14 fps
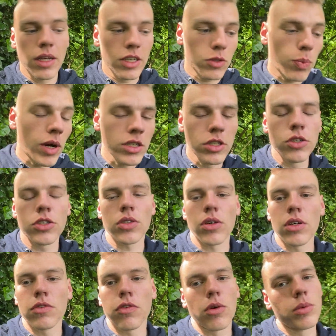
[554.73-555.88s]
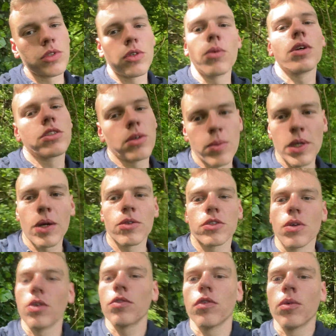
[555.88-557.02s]
it's where you started from. It's not where someone else
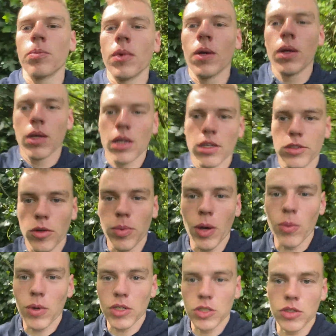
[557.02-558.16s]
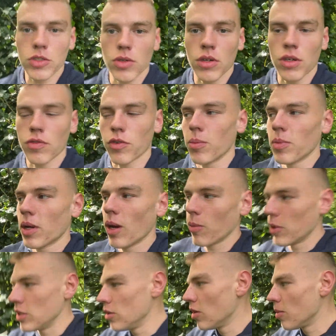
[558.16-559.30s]
started from. It's all about where you started from. And
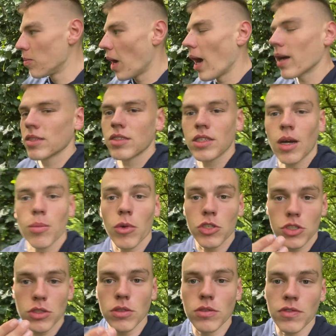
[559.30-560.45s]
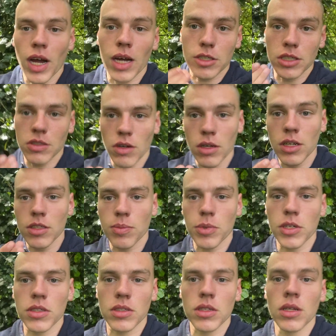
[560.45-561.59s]
when you look back and see how much you've actually grown as a
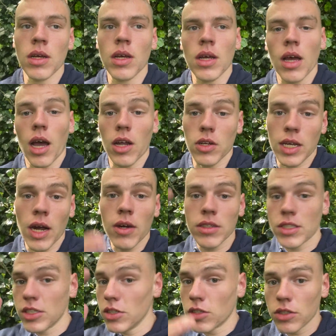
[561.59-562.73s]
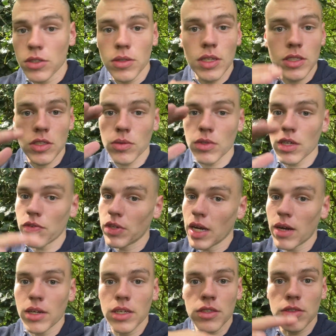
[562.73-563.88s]
person, and I guarantee you could do this in all different
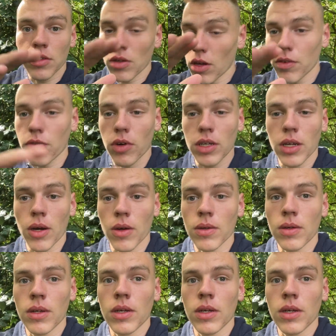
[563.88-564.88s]
areas of your life right now,